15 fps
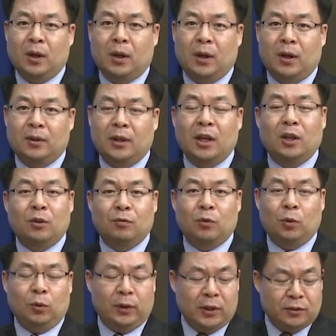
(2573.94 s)
And thank you
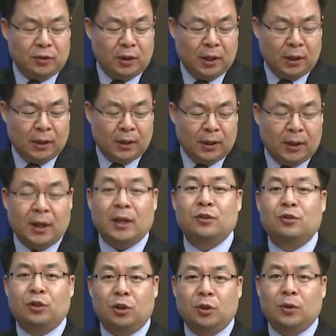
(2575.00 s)
for listening, and
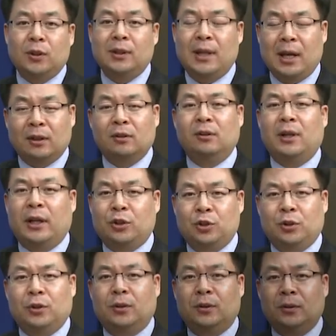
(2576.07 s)
see you in next lecture.